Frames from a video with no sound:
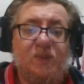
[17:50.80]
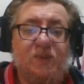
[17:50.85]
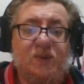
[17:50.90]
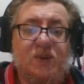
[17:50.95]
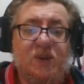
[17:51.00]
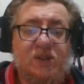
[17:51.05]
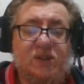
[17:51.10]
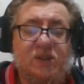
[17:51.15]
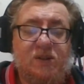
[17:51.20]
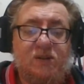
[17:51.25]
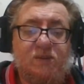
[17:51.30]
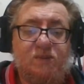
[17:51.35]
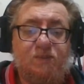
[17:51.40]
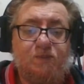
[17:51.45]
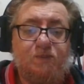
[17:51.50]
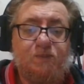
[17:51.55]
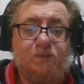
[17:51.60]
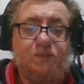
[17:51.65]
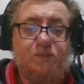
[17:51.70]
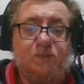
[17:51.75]
because
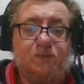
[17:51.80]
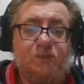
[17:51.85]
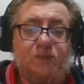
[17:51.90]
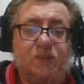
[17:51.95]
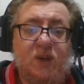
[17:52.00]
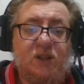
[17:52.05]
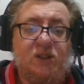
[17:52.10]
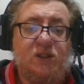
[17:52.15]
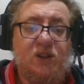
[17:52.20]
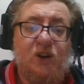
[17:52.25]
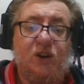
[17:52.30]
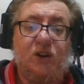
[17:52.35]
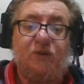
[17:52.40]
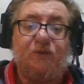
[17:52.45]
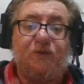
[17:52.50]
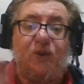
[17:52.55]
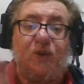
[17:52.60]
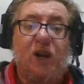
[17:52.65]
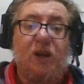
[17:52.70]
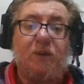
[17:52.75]
it's only
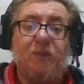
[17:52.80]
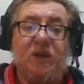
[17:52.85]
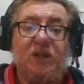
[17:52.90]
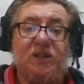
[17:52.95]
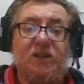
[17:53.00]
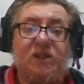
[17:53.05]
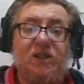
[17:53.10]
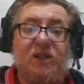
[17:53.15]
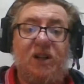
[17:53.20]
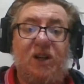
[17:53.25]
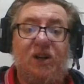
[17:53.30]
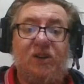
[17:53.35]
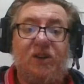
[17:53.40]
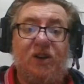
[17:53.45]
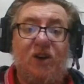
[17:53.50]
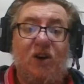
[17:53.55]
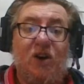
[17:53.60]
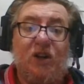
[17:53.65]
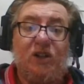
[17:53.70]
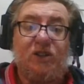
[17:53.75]
fragments, the
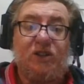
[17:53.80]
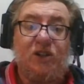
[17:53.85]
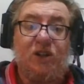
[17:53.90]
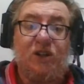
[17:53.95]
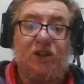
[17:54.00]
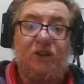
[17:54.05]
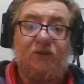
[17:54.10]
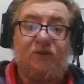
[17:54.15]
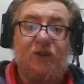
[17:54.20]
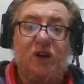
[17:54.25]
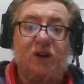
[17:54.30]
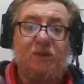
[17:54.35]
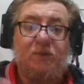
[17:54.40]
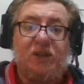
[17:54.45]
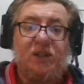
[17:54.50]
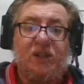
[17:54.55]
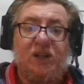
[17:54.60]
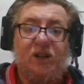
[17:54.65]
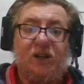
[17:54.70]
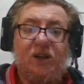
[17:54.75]
island's only a
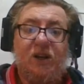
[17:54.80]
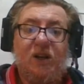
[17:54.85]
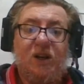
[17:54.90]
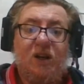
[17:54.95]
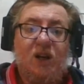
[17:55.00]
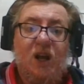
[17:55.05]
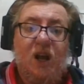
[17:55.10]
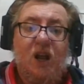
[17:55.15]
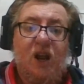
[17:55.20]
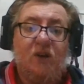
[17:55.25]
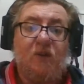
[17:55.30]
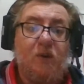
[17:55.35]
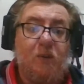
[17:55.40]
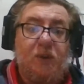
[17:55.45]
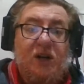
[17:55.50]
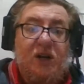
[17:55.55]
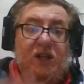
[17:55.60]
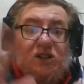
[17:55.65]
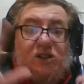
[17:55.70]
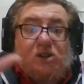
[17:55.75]
fragment that
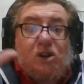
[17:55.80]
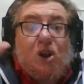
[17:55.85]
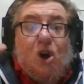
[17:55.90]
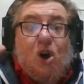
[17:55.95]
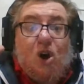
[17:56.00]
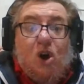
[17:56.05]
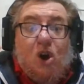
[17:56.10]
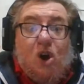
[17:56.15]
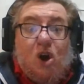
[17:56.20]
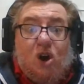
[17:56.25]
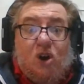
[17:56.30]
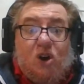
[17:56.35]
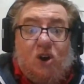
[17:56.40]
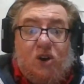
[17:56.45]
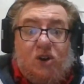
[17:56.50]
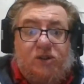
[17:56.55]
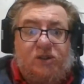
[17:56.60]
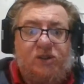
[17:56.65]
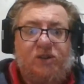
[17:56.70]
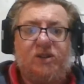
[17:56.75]
everybody's
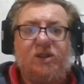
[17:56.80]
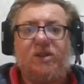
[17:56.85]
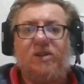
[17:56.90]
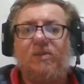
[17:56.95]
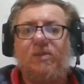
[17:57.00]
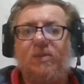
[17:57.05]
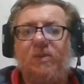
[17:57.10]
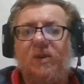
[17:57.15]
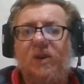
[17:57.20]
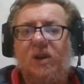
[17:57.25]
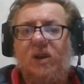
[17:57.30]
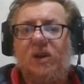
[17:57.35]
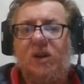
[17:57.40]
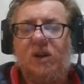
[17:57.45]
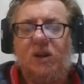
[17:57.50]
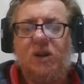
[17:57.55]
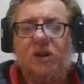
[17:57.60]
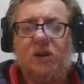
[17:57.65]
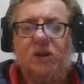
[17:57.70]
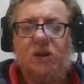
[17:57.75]
lost.
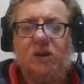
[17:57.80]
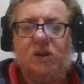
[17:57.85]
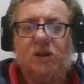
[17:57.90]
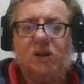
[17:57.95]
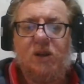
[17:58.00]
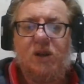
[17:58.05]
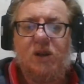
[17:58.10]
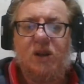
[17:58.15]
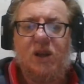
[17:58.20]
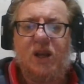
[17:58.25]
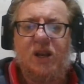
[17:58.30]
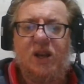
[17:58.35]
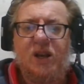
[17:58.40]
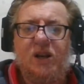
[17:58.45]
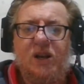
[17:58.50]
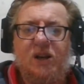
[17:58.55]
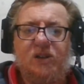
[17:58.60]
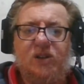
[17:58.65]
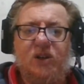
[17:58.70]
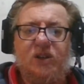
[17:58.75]
And
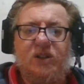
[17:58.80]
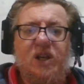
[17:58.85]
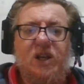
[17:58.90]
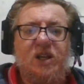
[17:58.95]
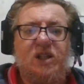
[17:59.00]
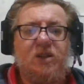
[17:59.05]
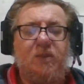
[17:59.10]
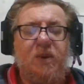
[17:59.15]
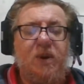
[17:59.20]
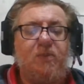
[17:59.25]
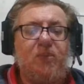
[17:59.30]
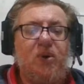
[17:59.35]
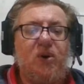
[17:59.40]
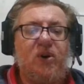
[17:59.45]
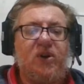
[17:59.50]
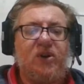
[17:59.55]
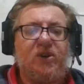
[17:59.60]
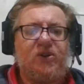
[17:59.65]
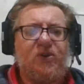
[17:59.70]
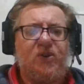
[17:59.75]
then it turns out to be
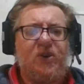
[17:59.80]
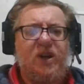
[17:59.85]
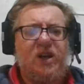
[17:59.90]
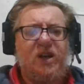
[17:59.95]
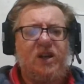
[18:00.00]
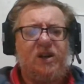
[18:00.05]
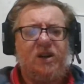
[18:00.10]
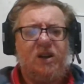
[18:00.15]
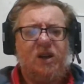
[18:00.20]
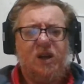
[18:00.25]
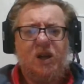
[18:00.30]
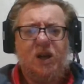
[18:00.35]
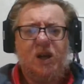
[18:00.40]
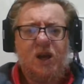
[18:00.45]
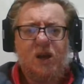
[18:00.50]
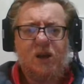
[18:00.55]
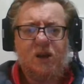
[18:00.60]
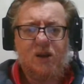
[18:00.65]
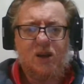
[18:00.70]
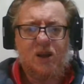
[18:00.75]
purgatory,
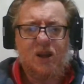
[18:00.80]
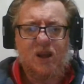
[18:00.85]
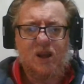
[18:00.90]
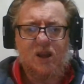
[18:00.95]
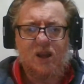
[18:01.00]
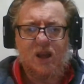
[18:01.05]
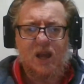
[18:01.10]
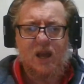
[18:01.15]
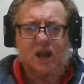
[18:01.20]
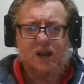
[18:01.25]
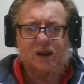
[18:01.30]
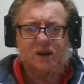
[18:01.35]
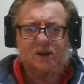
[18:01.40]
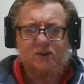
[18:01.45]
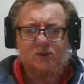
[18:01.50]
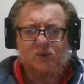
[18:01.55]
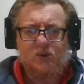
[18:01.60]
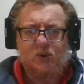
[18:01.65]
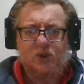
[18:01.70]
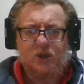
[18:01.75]
and
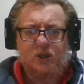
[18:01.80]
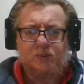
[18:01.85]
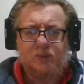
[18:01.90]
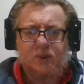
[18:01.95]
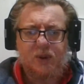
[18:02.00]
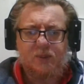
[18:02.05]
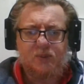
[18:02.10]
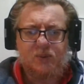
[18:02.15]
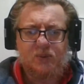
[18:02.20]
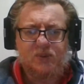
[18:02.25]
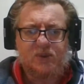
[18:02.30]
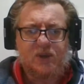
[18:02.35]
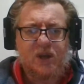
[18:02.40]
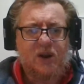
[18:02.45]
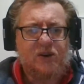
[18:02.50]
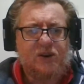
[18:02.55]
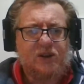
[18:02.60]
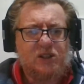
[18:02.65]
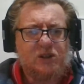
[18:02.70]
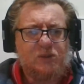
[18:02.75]
all these people's
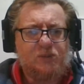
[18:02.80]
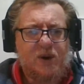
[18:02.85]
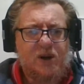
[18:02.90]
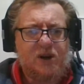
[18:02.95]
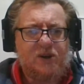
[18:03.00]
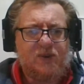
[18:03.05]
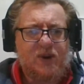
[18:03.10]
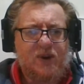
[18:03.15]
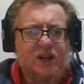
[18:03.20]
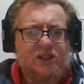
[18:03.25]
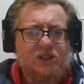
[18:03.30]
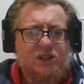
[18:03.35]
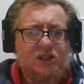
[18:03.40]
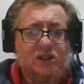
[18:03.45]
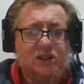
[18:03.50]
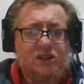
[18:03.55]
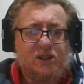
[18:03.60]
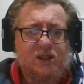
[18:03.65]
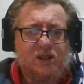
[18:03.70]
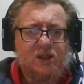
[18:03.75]
characters'
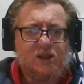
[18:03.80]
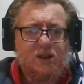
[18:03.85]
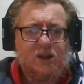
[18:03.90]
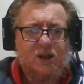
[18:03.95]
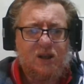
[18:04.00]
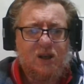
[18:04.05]
motivations, and